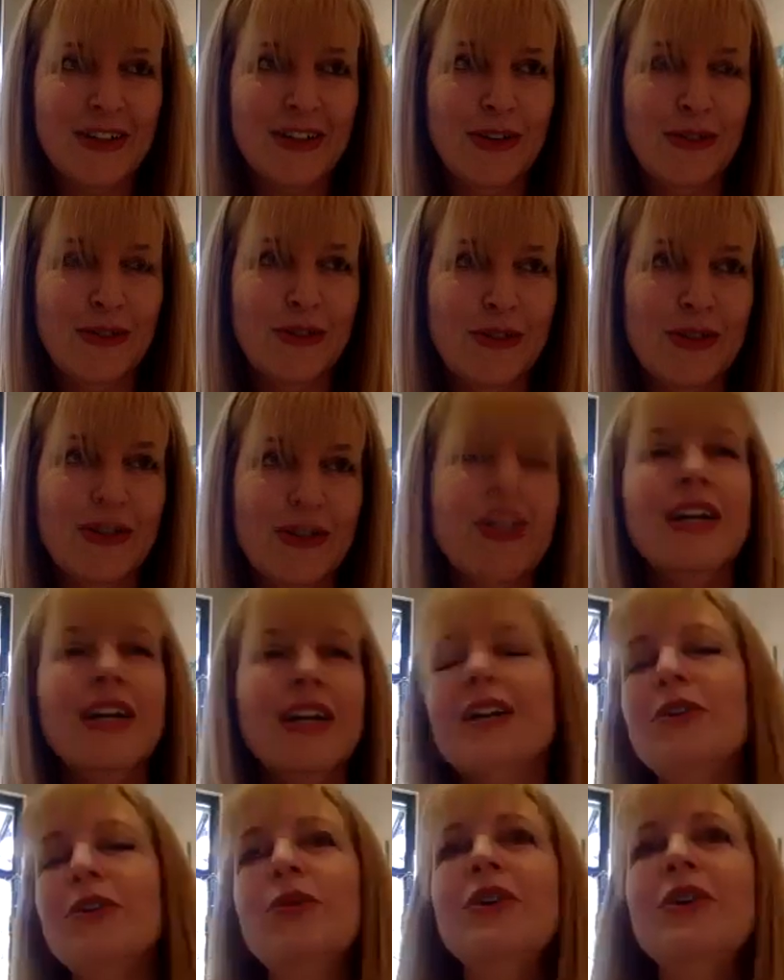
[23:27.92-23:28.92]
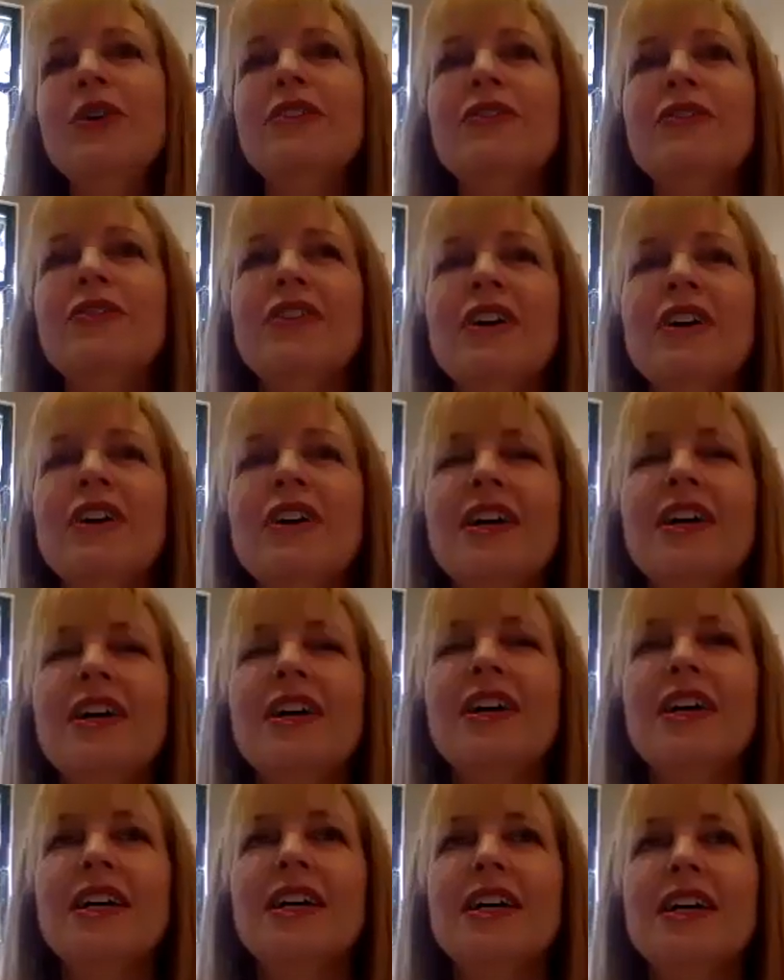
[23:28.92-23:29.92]
Or what if
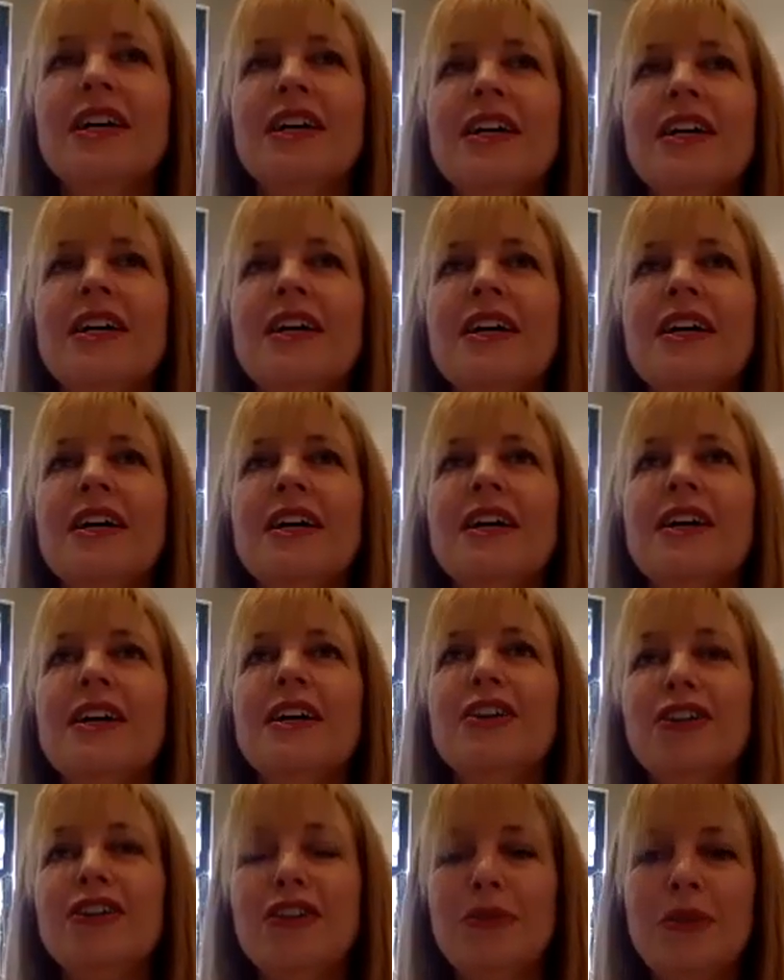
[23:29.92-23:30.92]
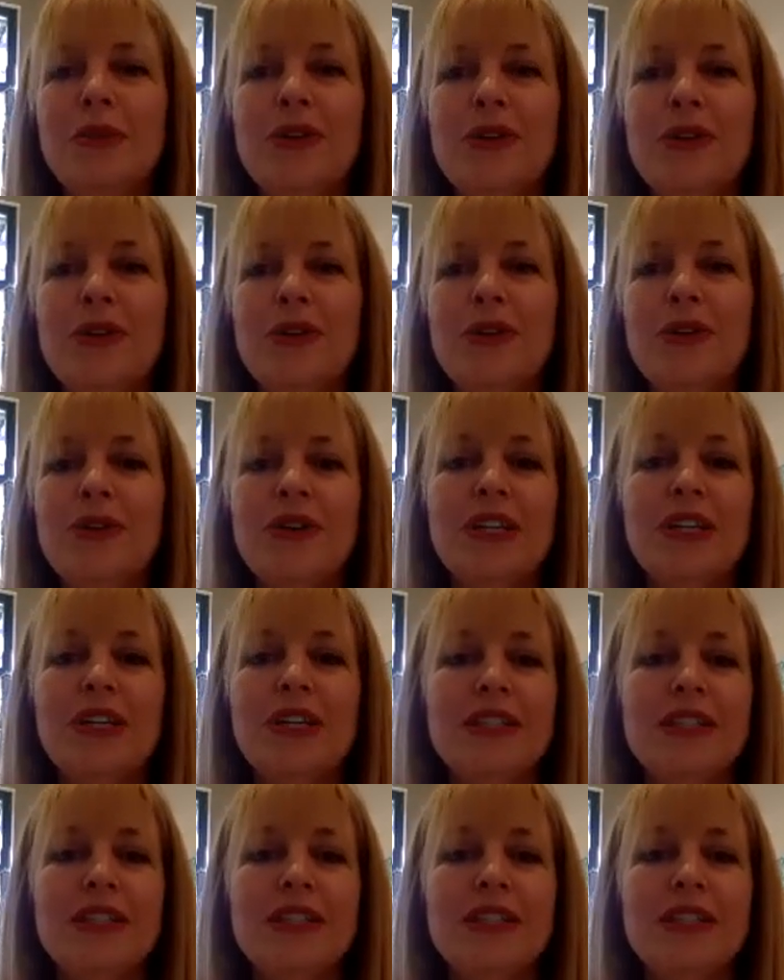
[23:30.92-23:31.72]
humanoids